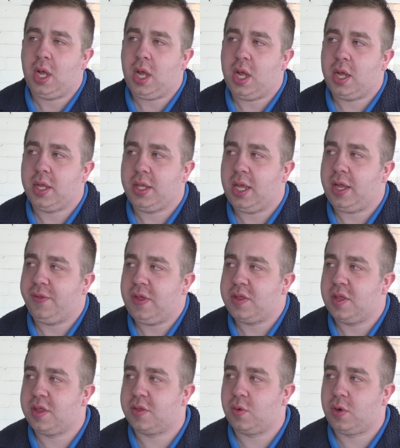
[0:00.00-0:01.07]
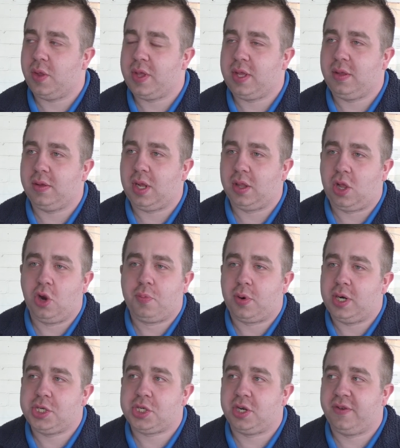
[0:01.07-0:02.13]
Uh, yeah, this is really a low
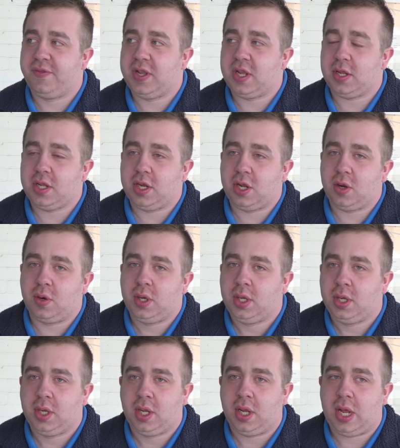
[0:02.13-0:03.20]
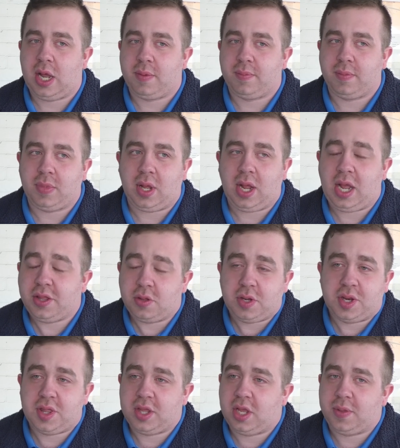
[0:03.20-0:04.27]
pressure event. You know, um, as you
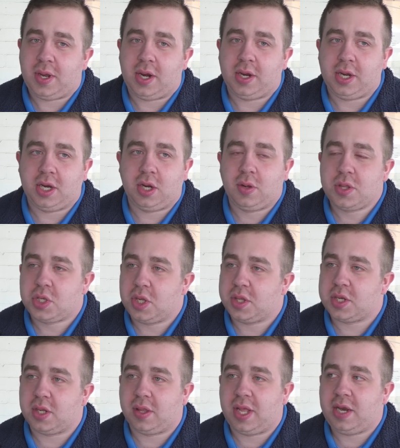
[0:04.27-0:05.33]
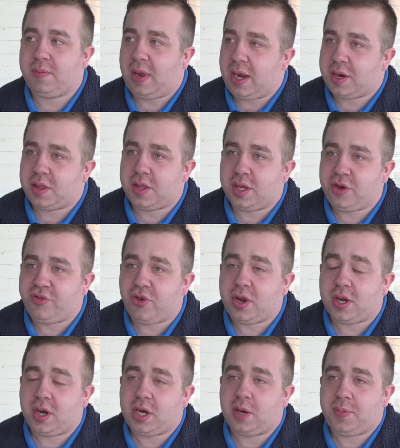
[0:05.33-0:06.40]
could see in there, you know, it's just laid back, sitting,
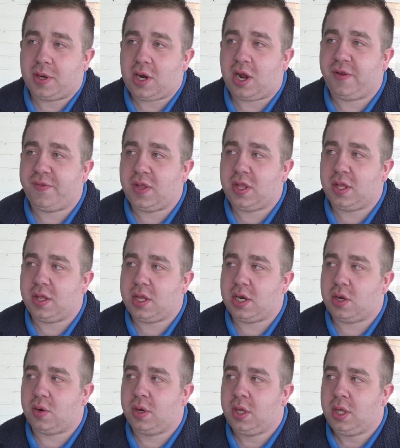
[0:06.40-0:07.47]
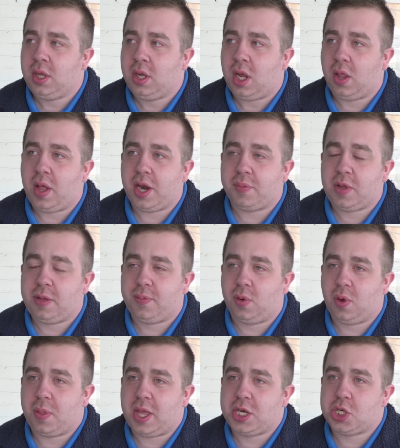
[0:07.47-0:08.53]
drinking a cup of coffee. You know, a lot of
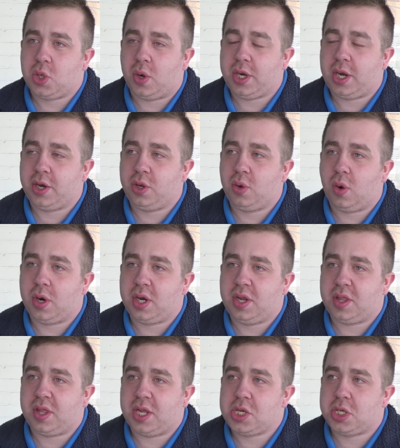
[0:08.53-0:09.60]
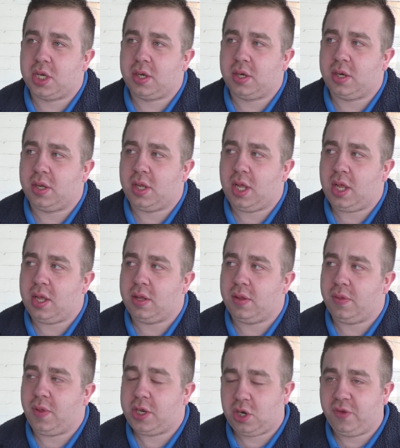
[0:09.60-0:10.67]
people, they join a new organization, uh,
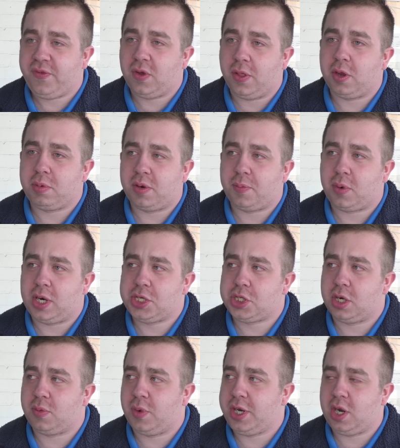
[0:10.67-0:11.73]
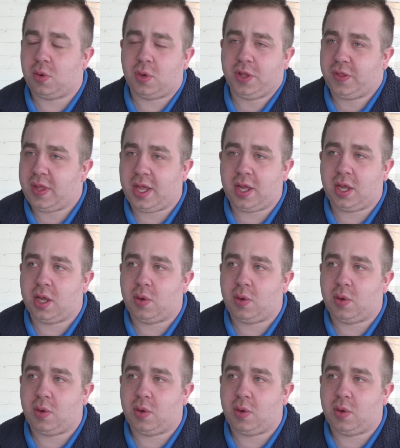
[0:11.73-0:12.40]
they do feel a little bit of pressure, and we don't want that.